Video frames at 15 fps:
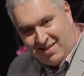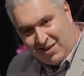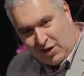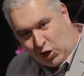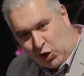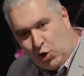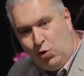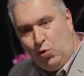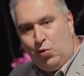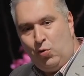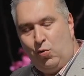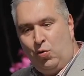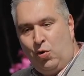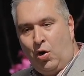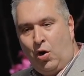
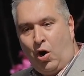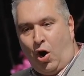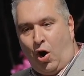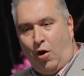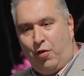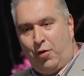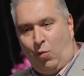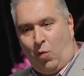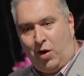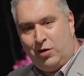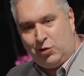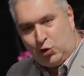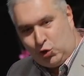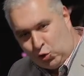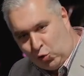you are the
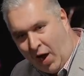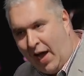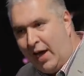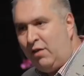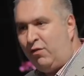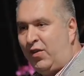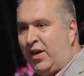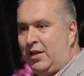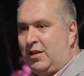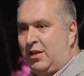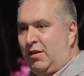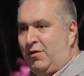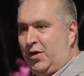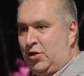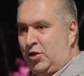one driving the
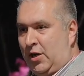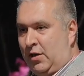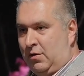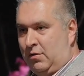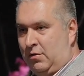division,